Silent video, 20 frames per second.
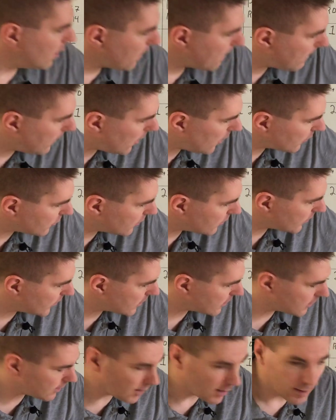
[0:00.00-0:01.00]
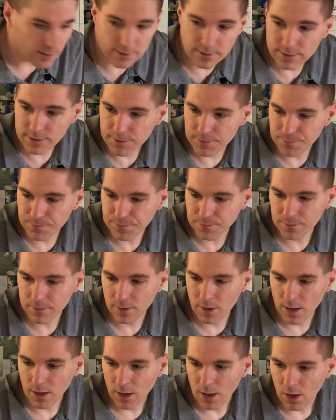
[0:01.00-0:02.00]
Boston Red Sox,
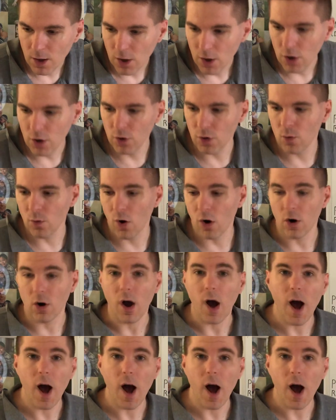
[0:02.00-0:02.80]
who are